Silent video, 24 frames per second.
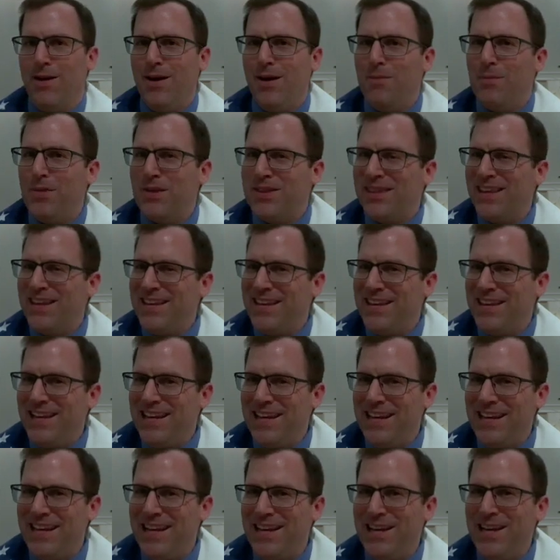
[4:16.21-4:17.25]
but the
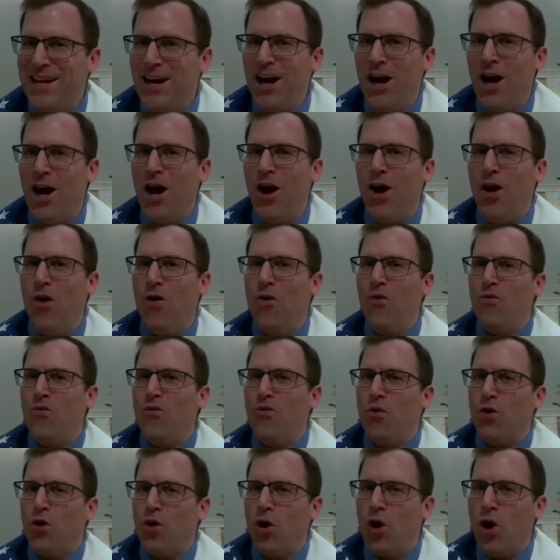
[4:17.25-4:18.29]
need
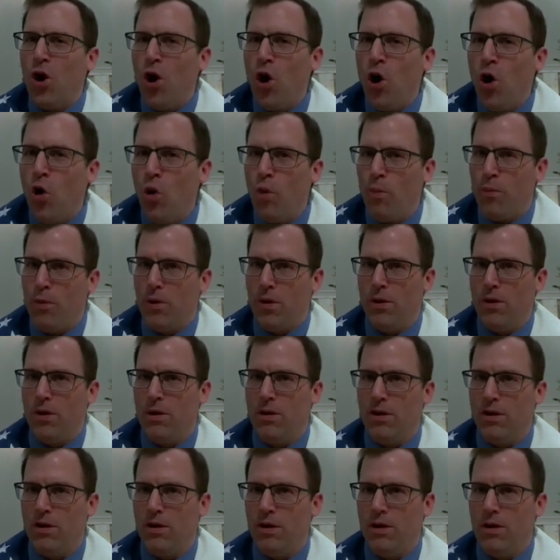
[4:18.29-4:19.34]
for hope
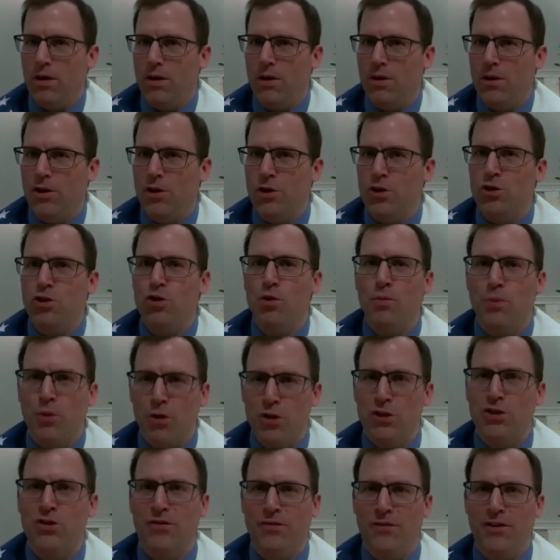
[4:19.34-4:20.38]
to
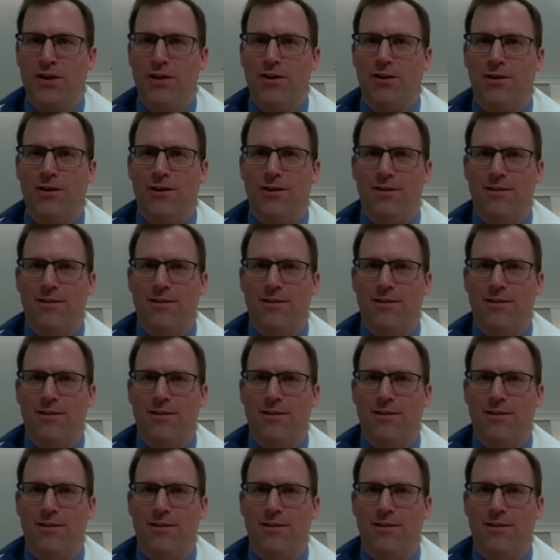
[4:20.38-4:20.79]
persevere.